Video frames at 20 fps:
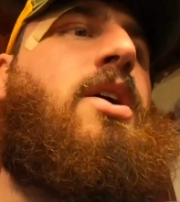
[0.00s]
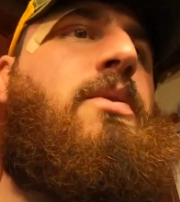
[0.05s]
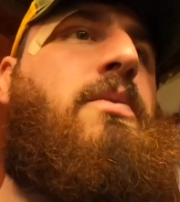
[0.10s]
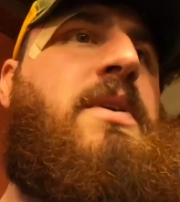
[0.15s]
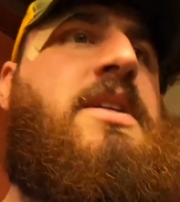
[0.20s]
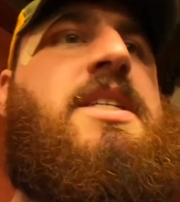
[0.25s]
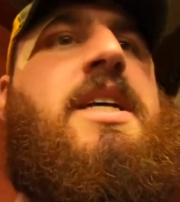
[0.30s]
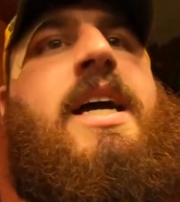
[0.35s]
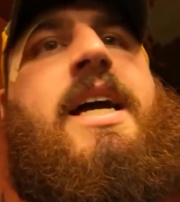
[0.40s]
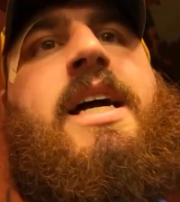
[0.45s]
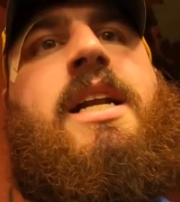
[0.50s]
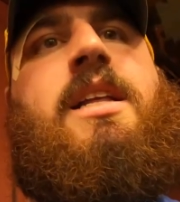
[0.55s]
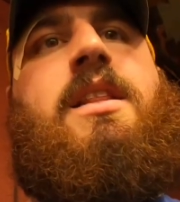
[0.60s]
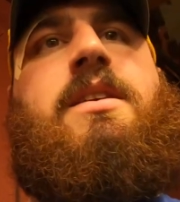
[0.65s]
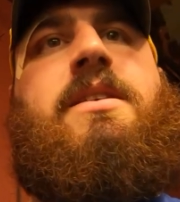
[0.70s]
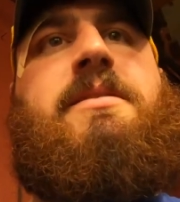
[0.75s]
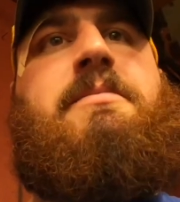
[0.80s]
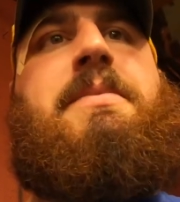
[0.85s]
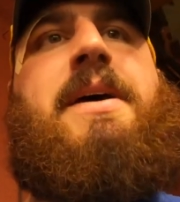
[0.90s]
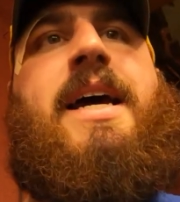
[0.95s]
once I kind of
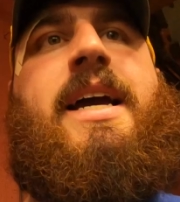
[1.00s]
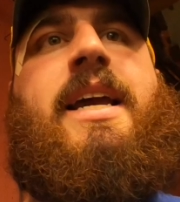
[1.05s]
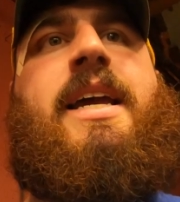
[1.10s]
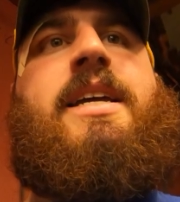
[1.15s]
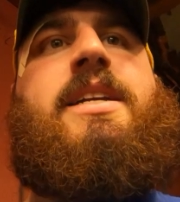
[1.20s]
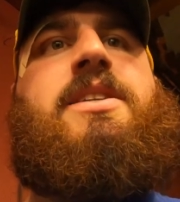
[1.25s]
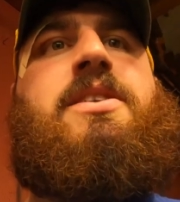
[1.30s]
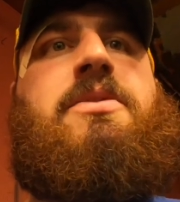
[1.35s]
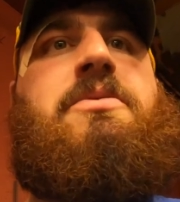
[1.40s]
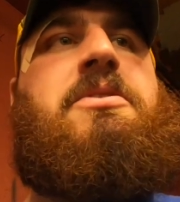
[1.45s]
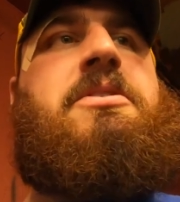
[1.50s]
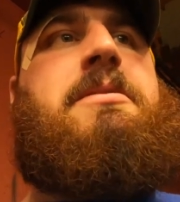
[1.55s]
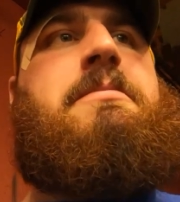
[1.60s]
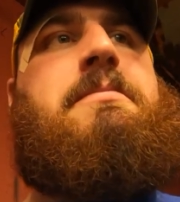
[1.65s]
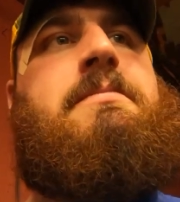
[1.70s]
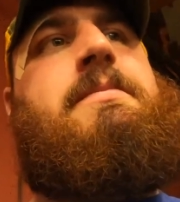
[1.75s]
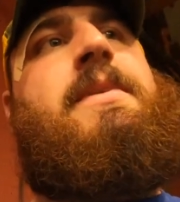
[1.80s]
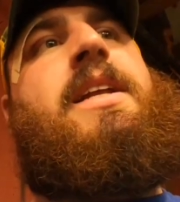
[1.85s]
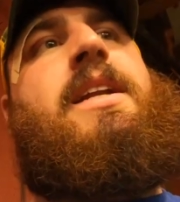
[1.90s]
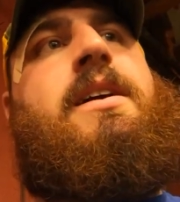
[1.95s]
looked back into
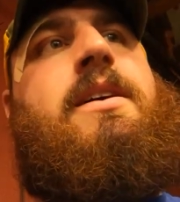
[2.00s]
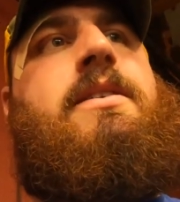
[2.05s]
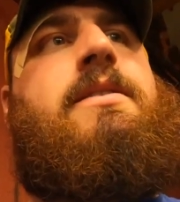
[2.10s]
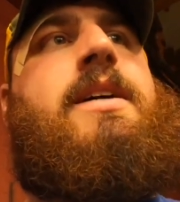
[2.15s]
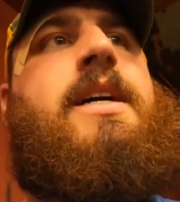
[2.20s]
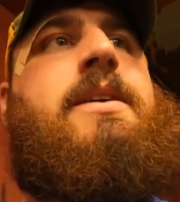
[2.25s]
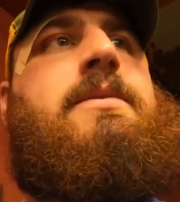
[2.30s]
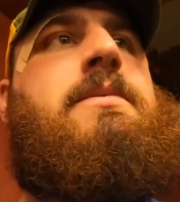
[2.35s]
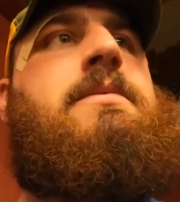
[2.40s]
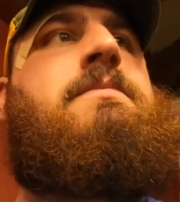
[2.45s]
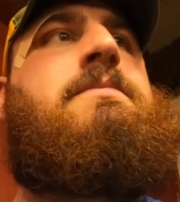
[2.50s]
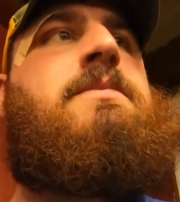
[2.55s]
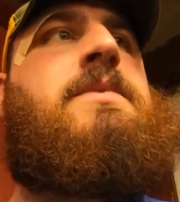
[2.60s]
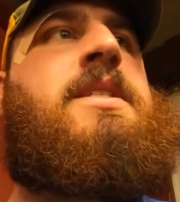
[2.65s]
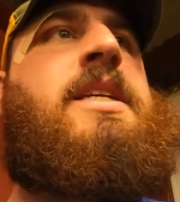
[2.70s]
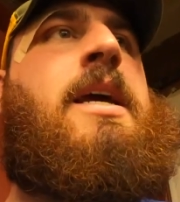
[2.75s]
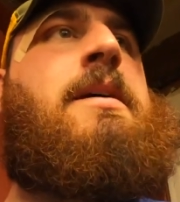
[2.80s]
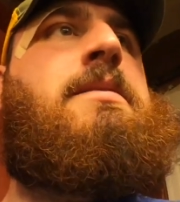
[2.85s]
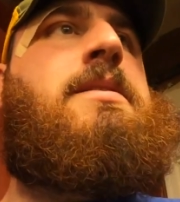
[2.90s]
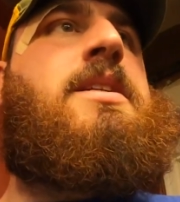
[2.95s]
them, you know, I was
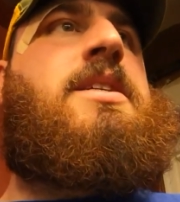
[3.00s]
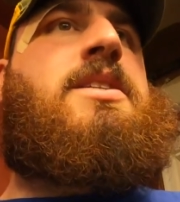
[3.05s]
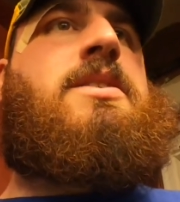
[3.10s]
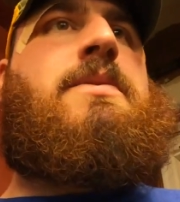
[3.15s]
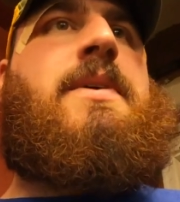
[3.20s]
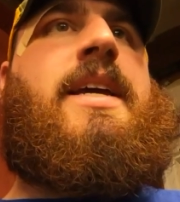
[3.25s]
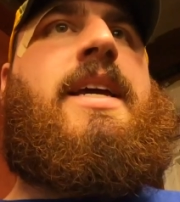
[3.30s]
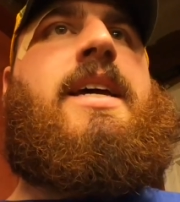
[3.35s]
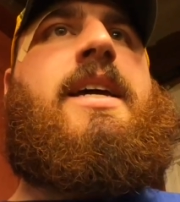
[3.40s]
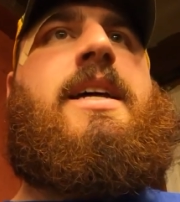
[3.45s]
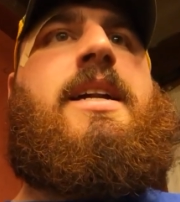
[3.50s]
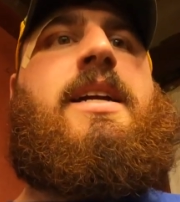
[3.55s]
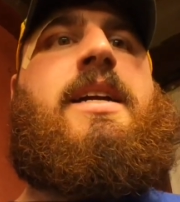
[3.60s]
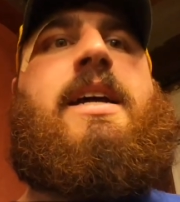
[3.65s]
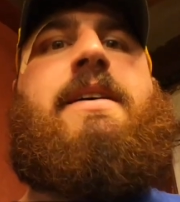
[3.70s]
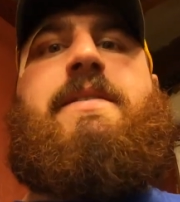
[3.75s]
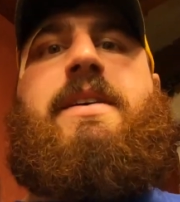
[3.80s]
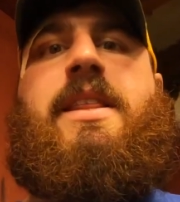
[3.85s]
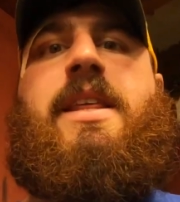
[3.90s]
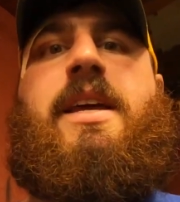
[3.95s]
able to swing it and
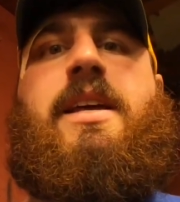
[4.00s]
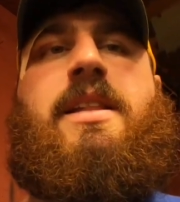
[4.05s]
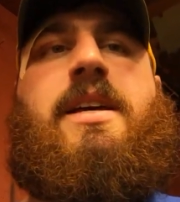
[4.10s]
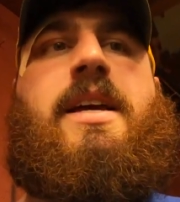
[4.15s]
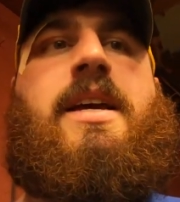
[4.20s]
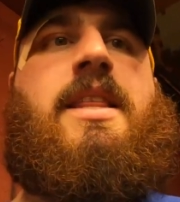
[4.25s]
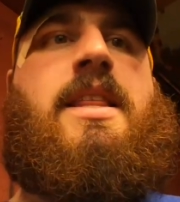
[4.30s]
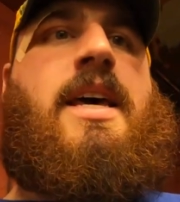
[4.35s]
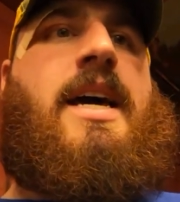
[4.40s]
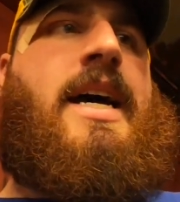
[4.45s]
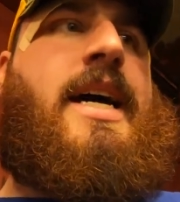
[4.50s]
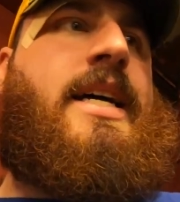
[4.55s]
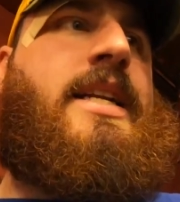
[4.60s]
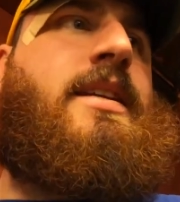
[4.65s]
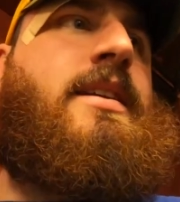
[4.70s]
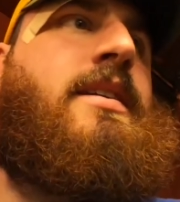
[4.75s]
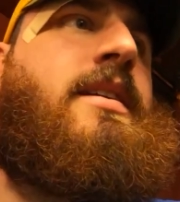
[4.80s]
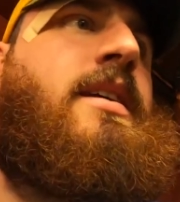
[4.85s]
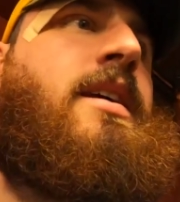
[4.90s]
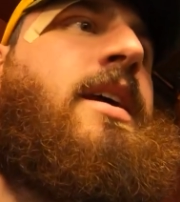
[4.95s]
everything like
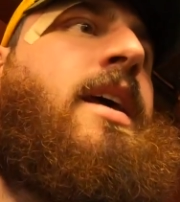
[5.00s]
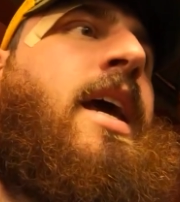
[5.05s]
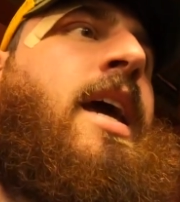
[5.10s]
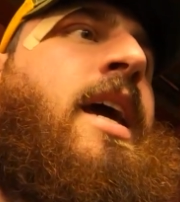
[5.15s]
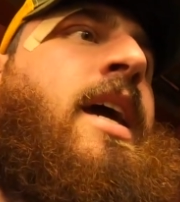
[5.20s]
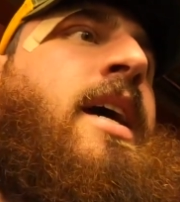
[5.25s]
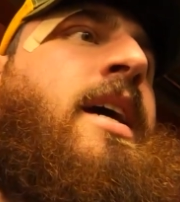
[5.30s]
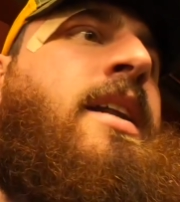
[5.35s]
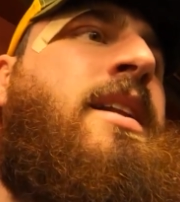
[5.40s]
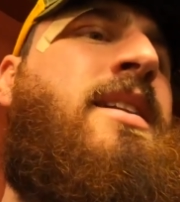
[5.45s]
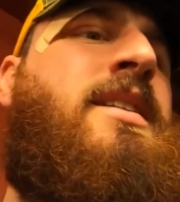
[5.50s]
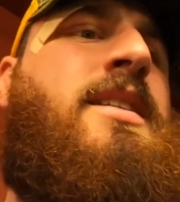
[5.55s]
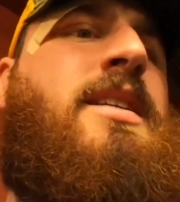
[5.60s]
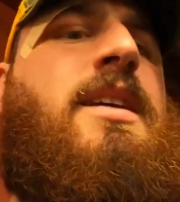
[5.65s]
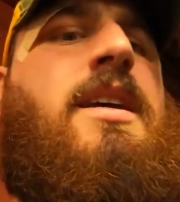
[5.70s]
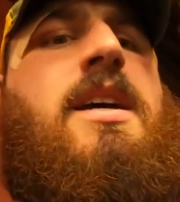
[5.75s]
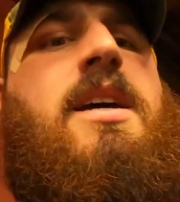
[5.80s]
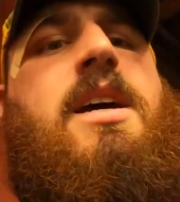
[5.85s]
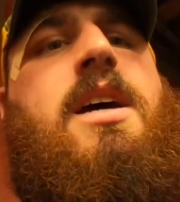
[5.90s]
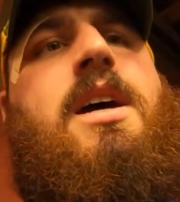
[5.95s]
that. And
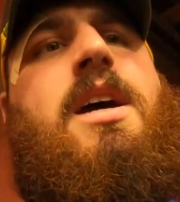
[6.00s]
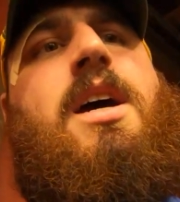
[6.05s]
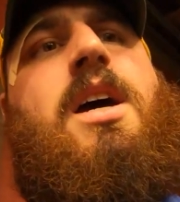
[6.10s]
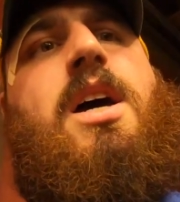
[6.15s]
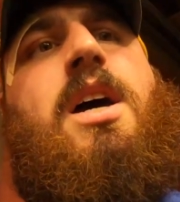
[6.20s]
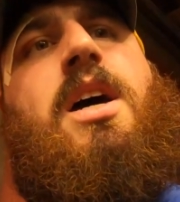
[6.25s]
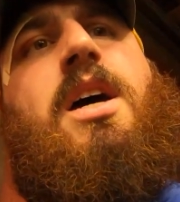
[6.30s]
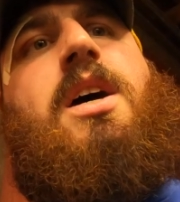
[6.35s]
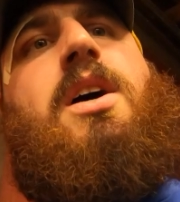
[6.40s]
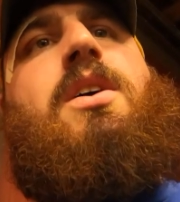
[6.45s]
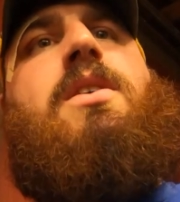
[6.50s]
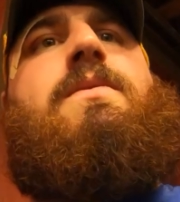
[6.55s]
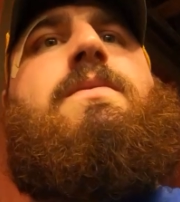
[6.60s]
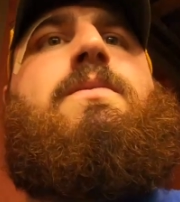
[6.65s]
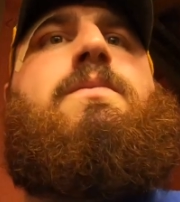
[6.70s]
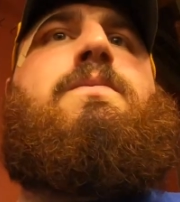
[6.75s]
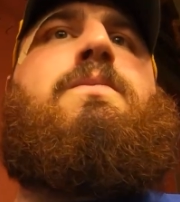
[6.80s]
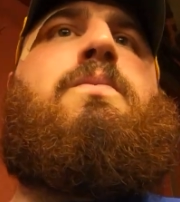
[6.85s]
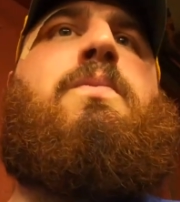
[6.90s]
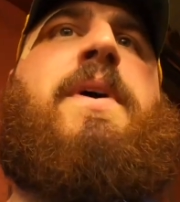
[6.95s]

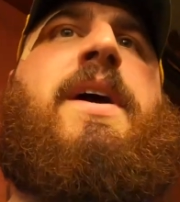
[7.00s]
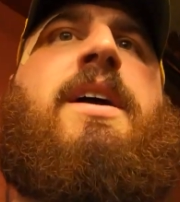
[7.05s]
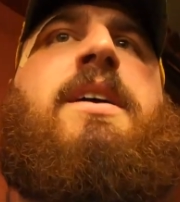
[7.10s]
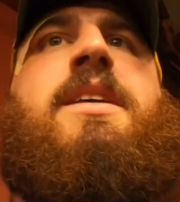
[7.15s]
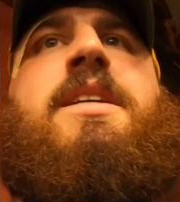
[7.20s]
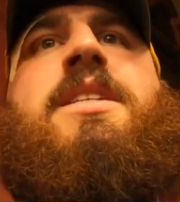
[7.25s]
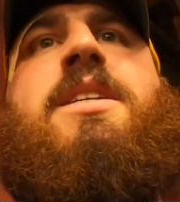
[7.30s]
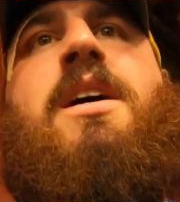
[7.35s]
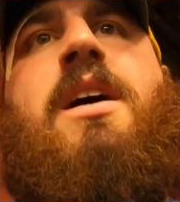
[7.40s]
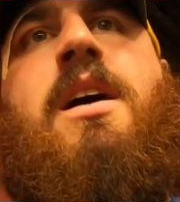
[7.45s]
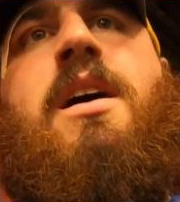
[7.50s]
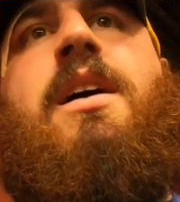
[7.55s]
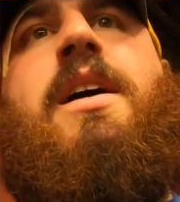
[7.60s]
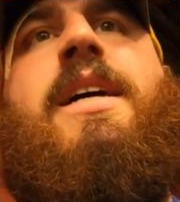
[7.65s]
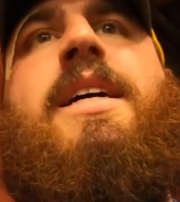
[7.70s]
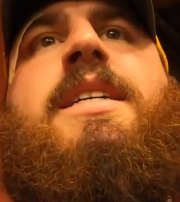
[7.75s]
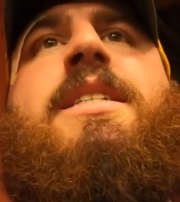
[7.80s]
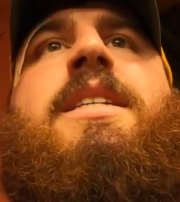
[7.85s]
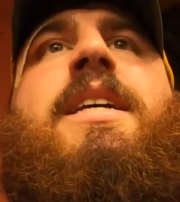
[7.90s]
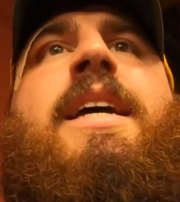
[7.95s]
where this car
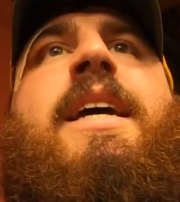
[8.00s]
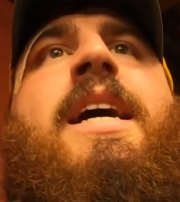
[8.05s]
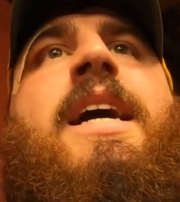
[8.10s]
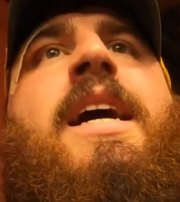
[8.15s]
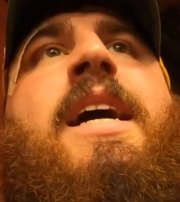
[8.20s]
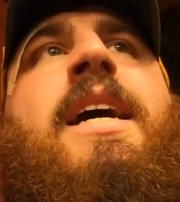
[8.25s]
is, it